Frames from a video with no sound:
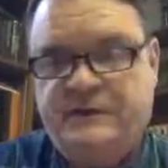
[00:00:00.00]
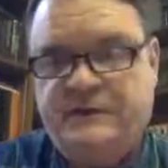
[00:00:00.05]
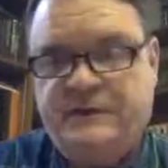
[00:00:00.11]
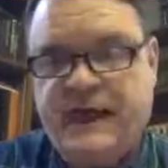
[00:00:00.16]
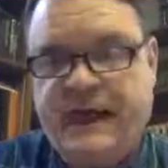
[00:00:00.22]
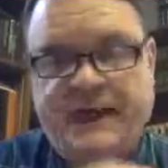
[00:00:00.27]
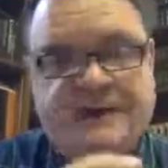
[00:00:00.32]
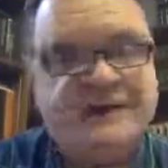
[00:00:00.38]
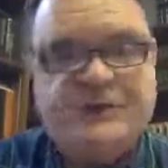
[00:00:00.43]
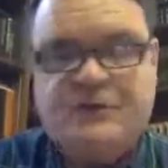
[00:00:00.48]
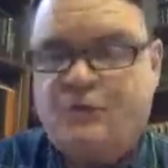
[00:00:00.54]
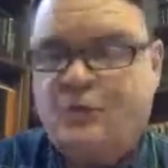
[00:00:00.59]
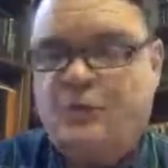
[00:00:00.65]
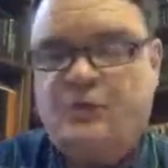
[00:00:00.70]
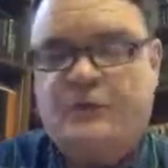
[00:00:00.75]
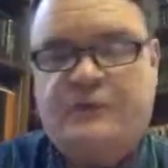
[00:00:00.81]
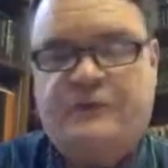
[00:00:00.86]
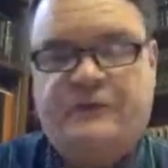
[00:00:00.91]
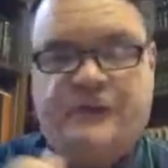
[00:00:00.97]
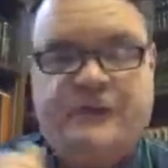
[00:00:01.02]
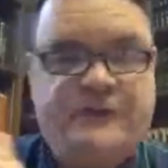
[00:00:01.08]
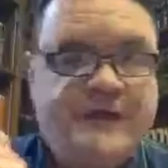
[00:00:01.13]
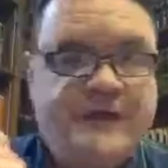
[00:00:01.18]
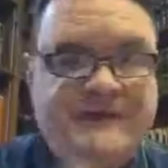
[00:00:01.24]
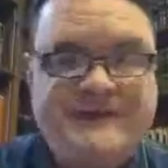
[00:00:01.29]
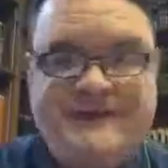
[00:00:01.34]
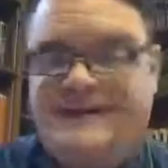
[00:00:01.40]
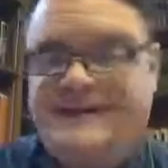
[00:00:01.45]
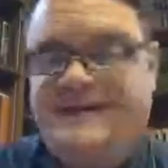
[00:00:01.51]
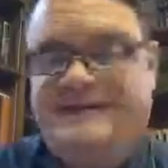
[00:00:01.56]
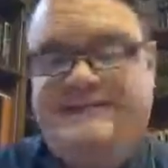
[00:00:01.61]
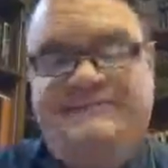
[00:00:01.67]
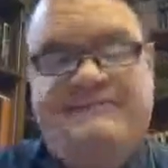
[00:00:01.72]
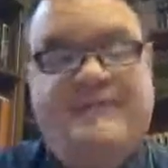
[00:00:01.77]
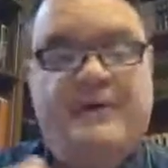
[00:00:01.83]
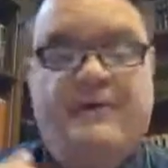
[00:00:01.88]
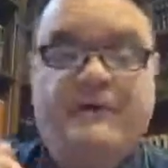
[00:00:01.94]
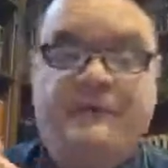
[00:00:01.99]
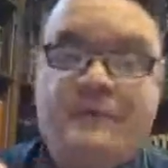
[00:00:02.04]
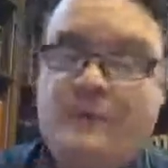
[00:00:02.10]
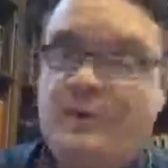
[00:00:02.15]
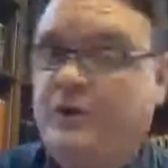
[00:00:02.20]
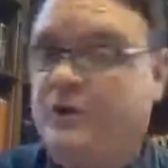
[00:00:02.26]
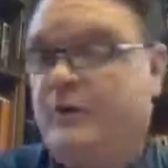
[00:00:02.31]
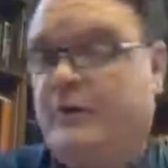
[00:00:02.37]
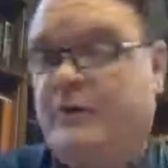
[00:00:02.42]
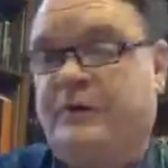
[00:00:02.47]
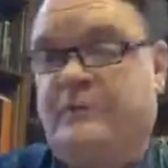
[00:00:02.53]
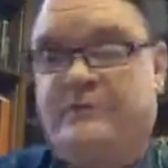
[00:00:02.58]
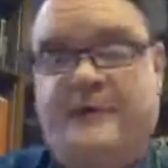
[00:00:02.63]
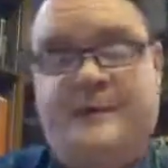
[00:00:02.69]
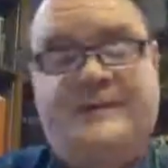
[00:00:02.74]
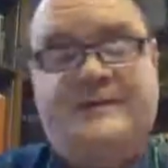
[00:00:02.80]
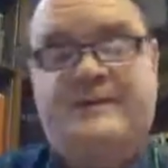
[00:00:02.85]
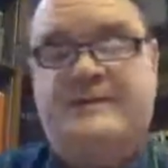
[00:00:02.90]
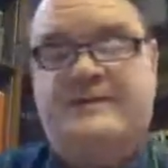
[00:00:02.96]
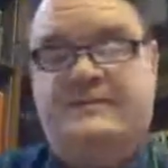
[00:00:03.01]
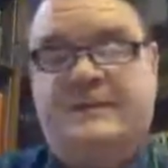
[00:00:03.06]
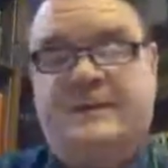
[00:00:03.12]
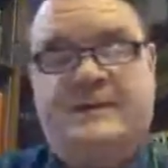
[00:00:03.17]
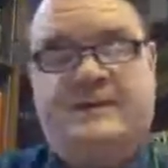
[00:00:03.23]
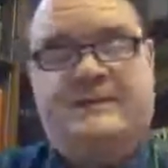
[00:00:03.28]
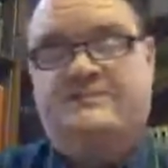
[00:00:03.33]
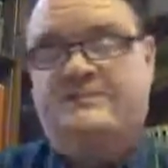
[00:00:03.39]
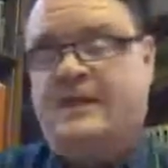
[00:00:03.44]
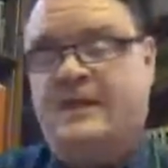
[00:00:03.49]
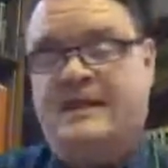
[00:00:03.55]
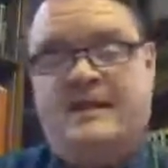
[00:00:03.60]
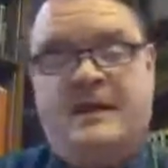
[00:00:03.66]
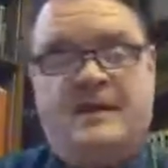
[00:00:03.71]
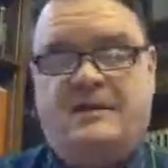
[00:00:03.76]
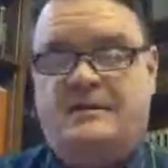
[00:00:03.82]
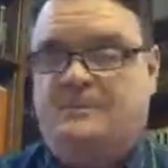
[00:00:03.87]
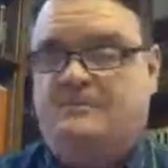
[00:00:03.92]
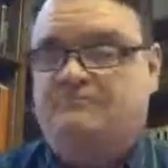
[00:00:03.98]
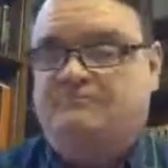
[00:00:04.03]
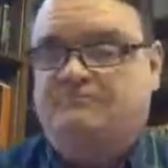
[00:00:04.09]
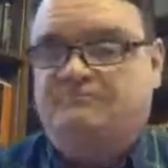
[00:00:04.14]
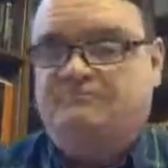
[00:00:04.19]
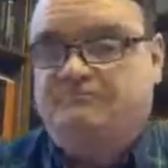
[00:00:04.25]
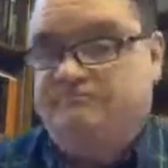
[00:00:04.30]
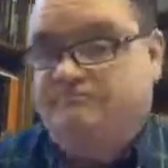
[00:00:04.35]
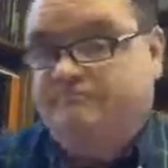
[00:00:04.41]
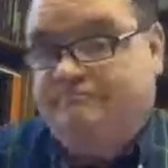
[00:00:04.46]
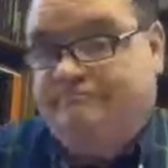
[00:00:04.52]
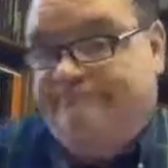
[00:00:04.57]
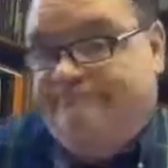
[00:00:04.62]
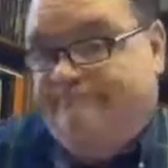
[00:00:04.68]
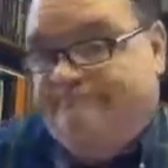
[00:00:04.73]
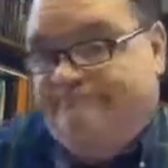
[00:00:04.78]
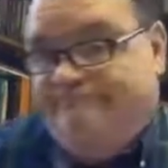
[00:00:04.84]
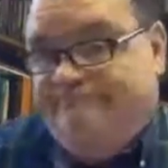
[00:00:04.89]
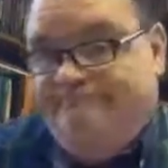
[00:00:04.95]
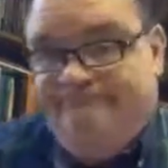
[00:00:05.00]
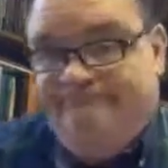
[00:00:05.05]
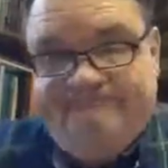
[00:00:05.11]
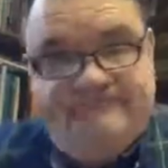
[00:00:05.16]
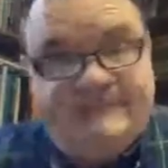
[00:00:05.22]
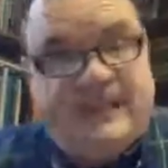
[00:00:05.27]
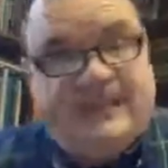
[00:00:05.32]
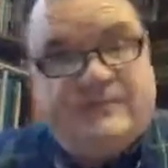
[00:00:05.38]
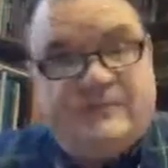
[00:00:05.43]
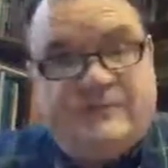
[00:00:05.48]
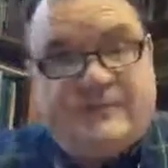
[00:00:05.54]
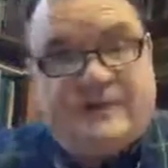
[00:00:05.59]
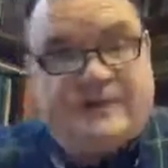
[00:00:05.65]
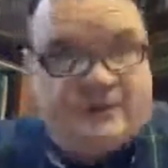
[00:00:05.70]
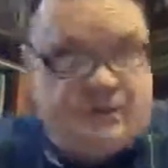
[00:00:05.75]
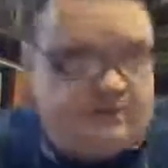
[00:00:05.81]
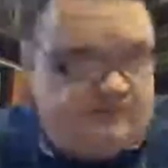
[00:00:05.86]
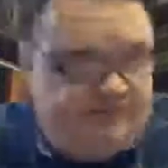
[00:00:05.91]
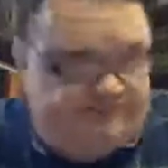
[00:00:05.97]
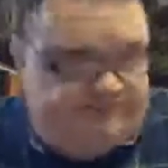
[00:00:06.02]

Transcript: had control over, that they did. They're familiar with them. They did them. Enoch, not so much.